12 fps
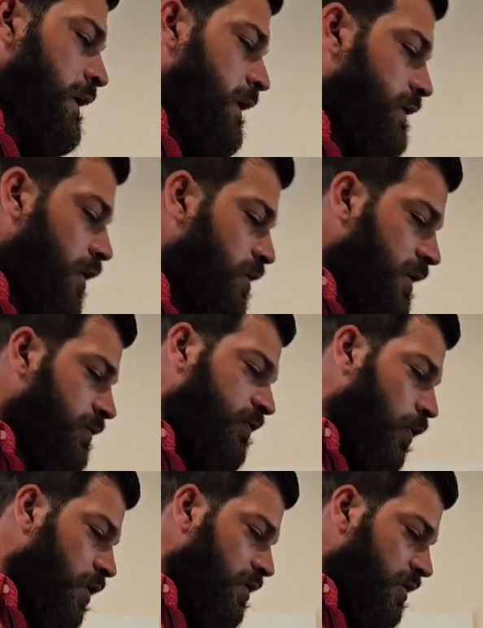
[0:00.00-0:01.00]
Those
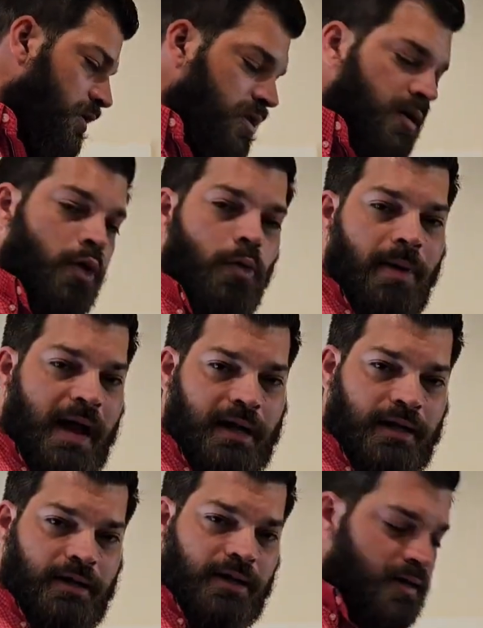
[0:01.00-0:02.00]
M4s are so
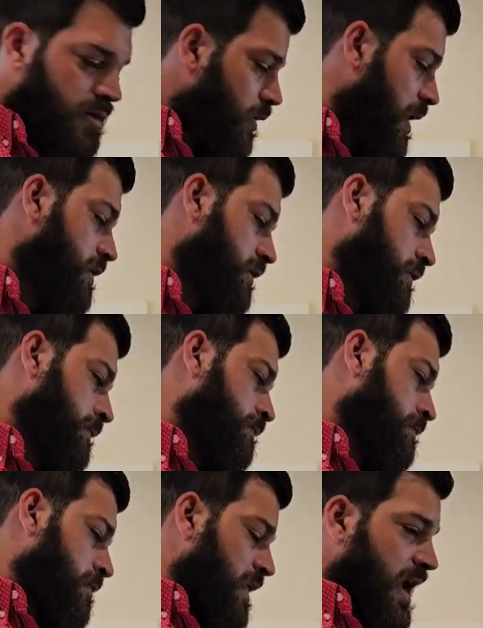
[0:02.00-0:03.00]
baggy, it's crazy.
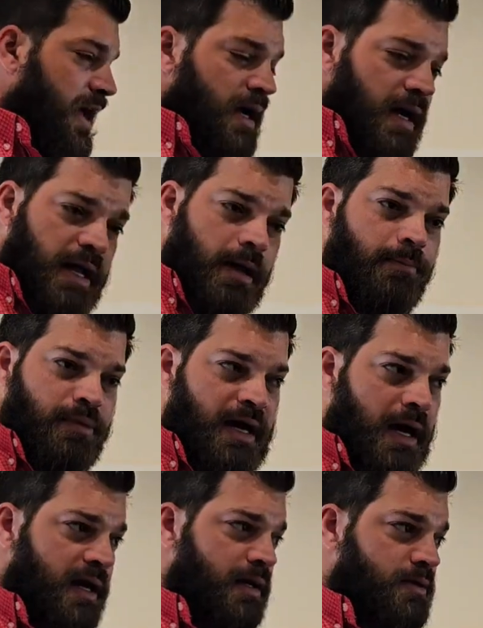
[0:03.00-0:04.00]
And I am
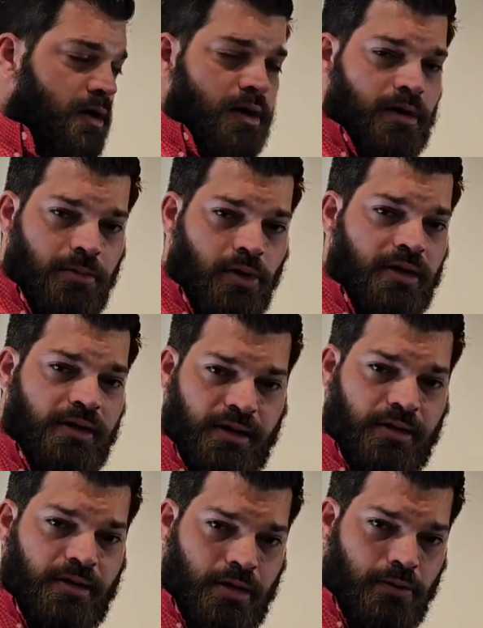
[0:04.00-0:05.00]
kind of tall, I'm only
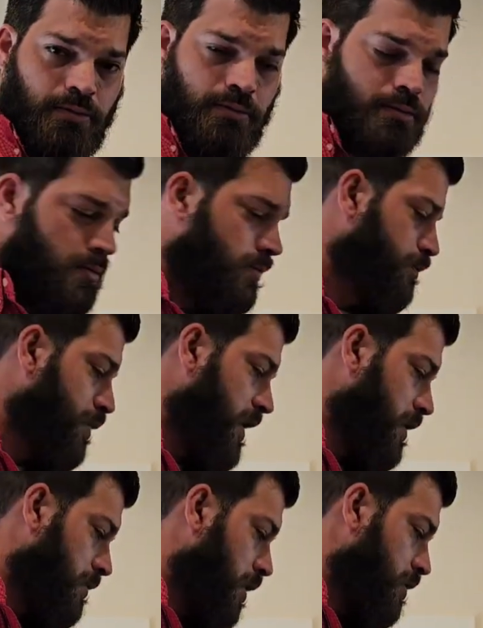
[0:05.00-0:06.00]
6'2", but
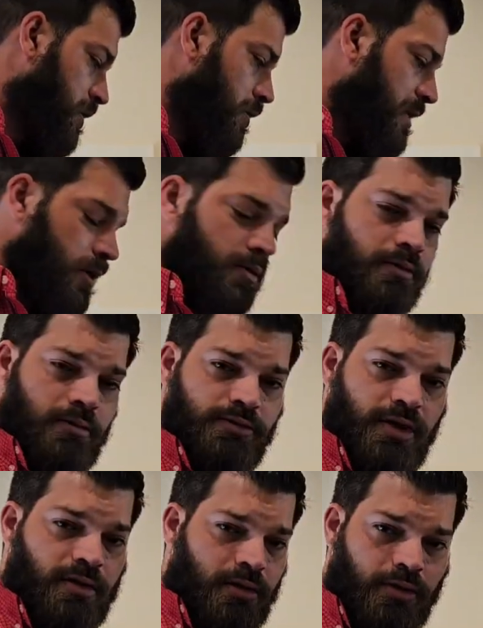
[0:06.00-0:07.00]
I'm also about
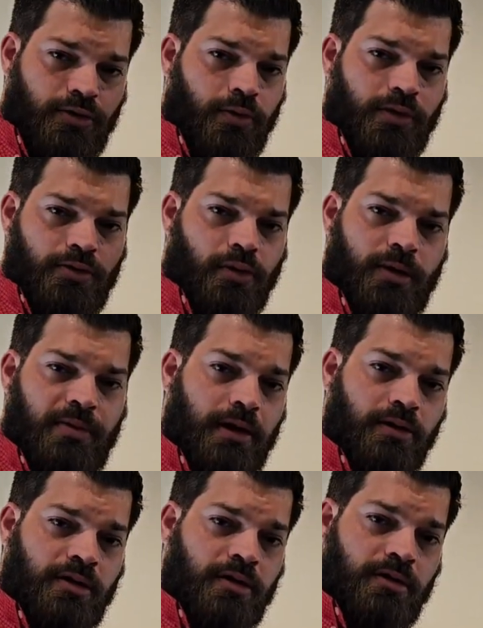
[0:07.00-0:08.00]
just under 220
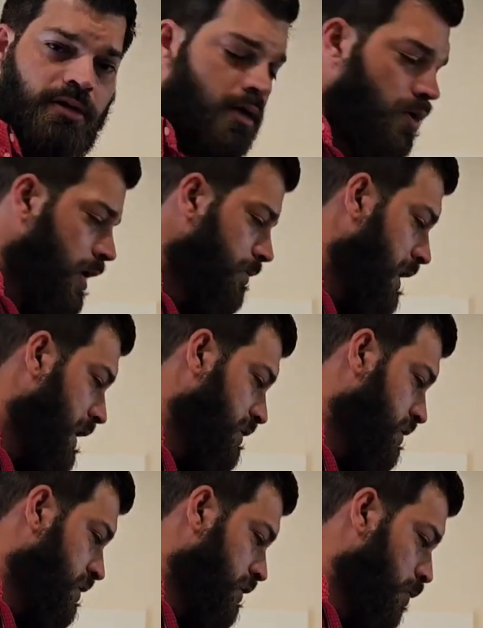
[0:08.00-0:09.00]
pounds. So I'm not
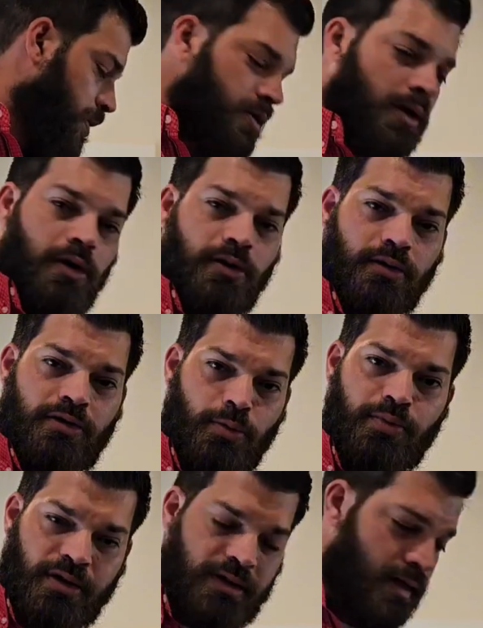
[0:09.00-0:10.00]
super tall or
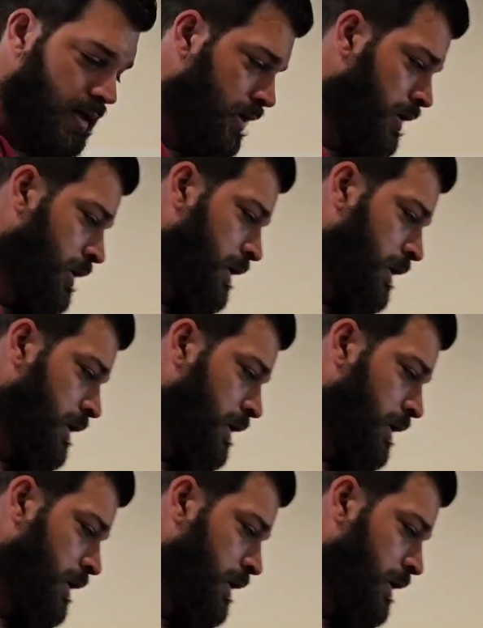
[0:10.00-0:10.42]
super skinny.